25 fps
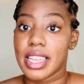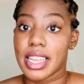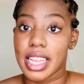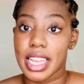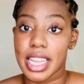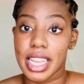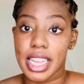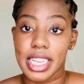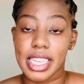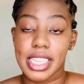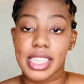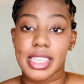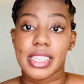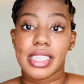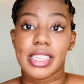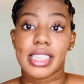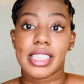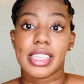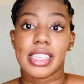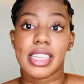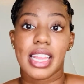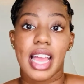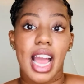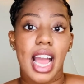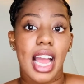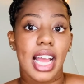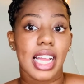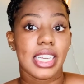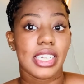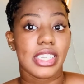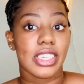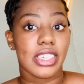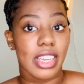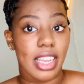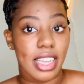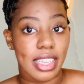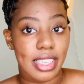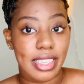It's not
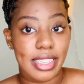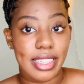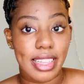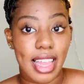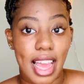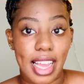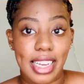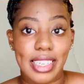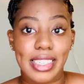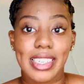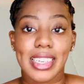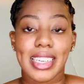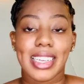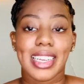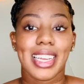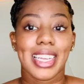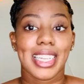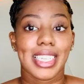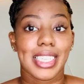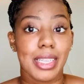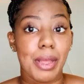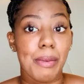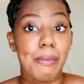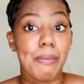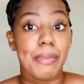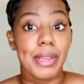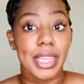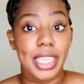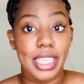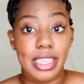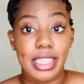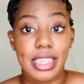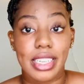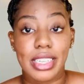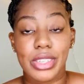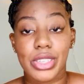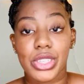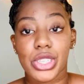just lashing, it's a
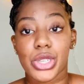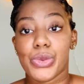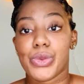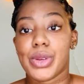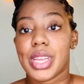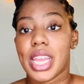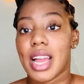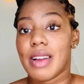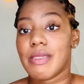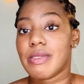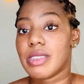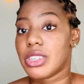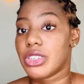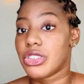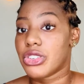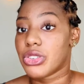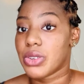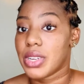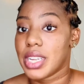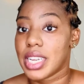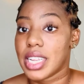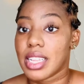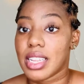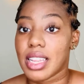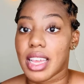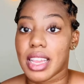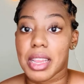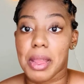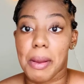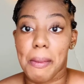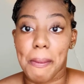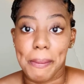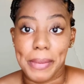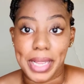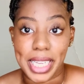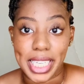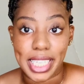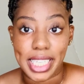business, so we have to treat it like a
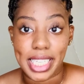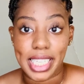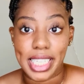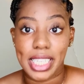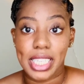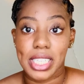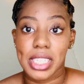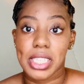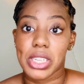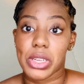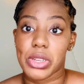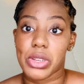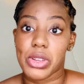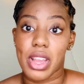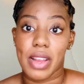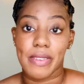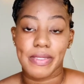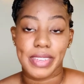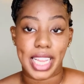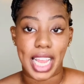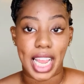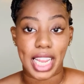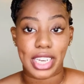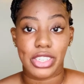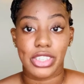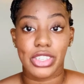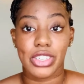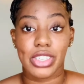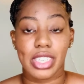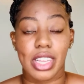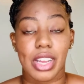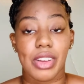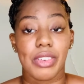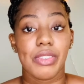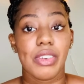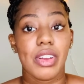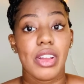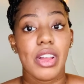business. So you have to ask
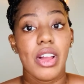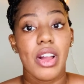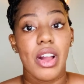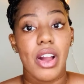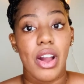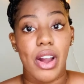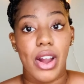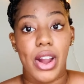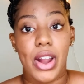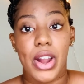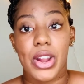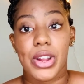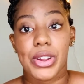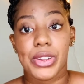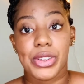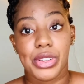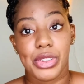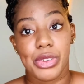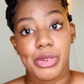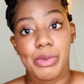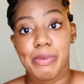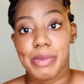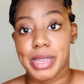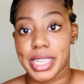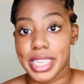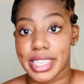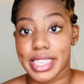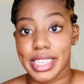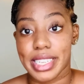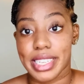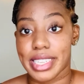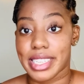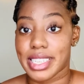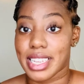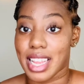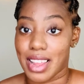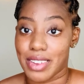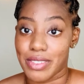yourself, are you business
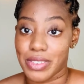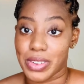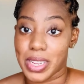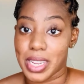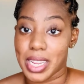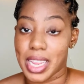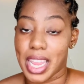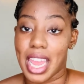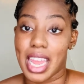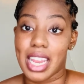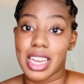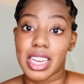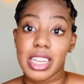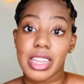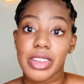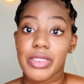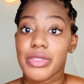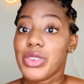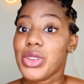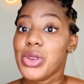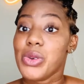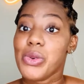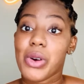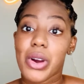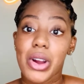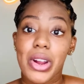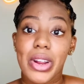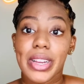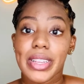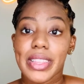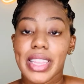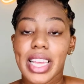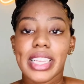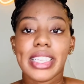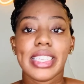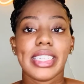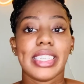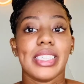savvy? And if you aren't,
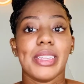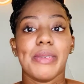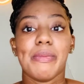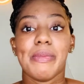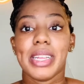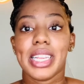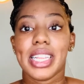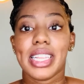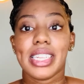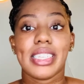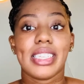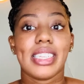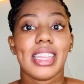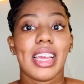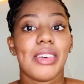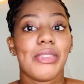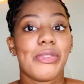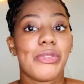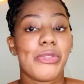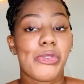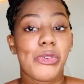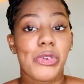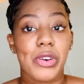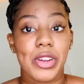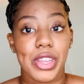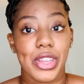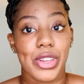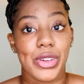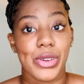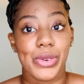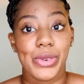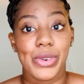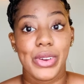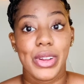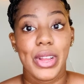that doesn't mean it's not for you.